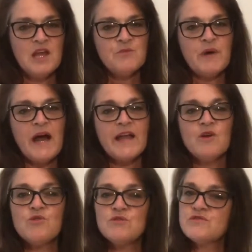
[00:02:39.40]
But I
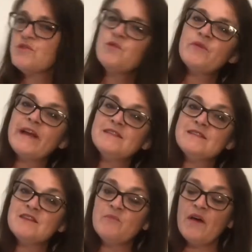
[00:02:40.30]
also created
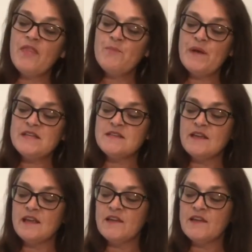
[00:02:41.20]
some other bedding,